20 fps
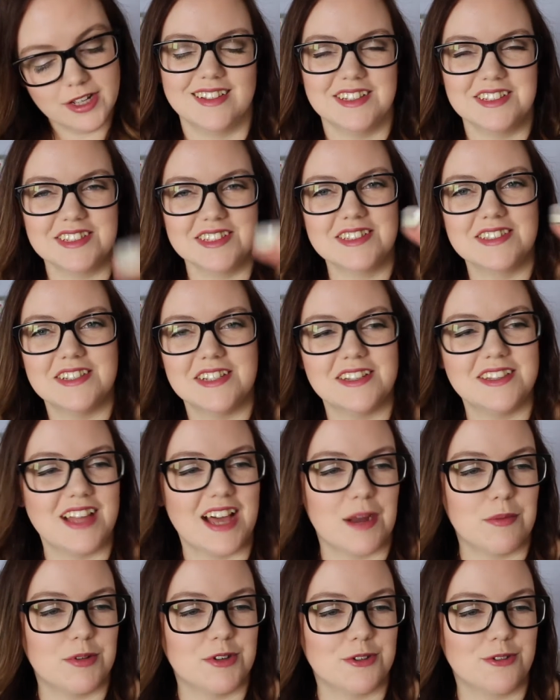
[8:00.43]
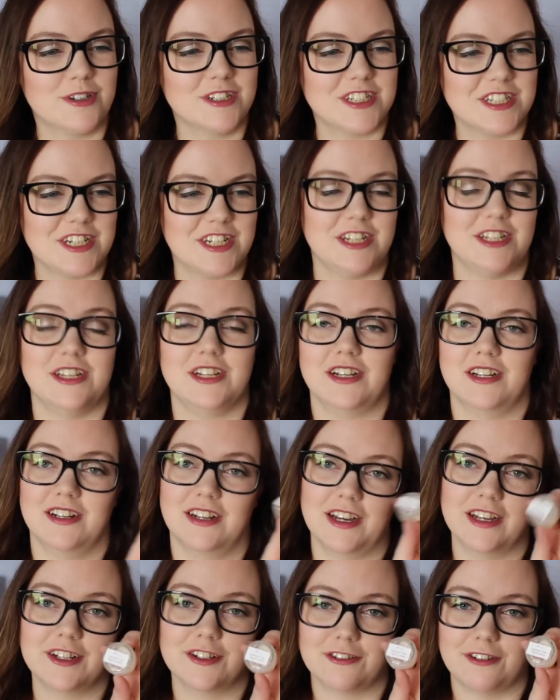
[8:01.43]
This is the Labrador Tea
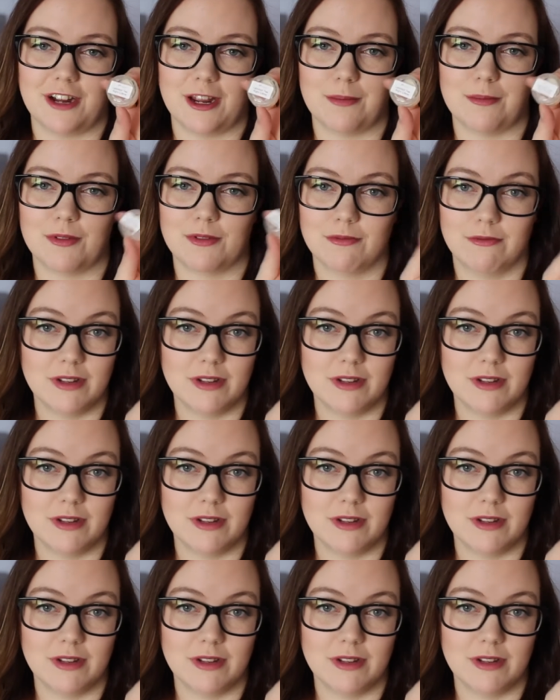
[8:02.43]
Night Cream.